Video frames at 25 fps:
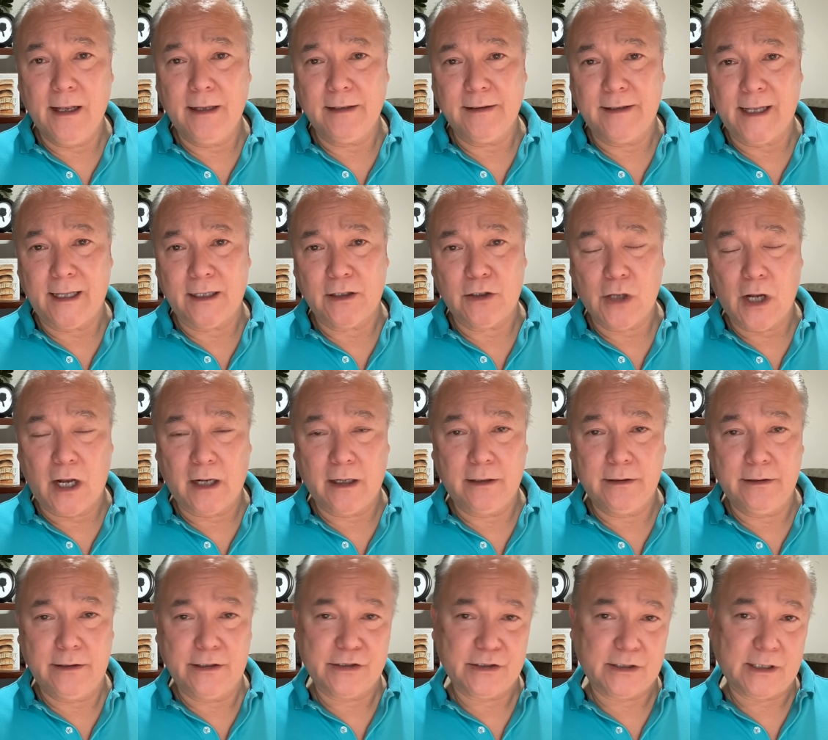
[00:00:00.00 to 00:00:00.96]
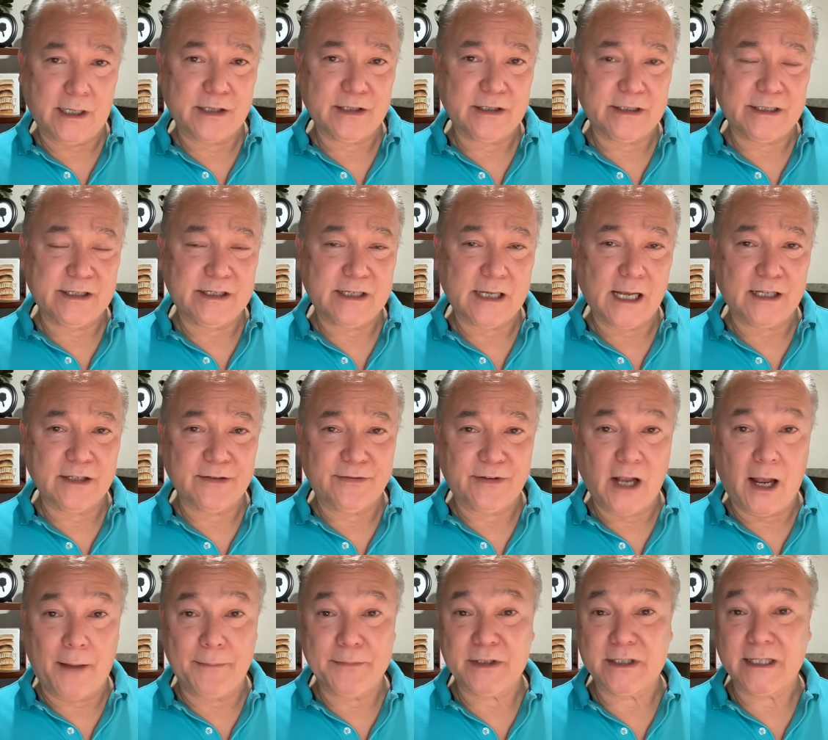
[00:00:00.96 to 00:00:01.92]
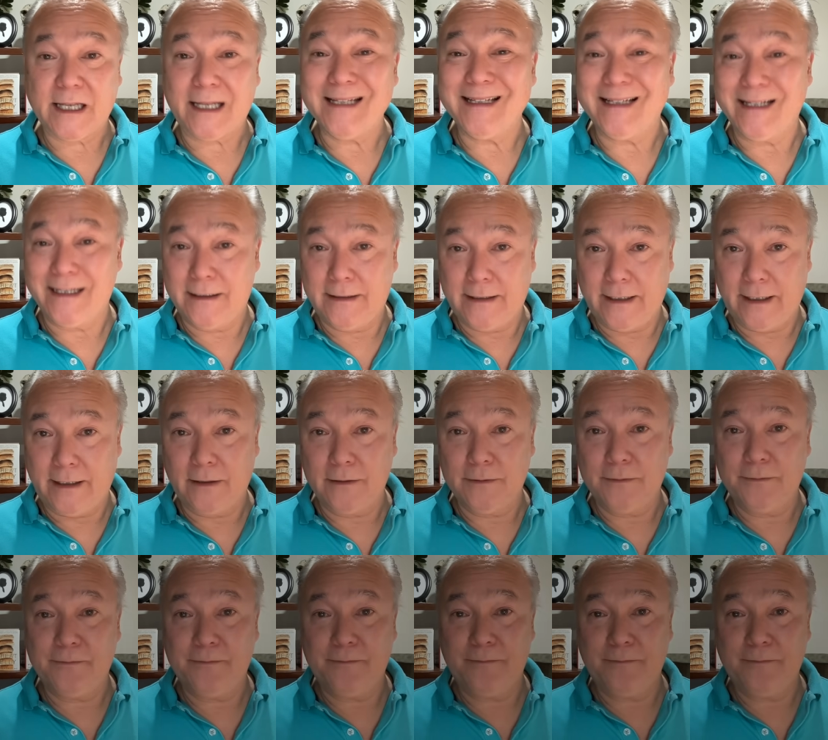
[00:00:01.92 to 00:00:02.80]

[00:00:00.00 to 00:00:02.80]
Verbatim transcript: that discuss these kinds of topics in detail.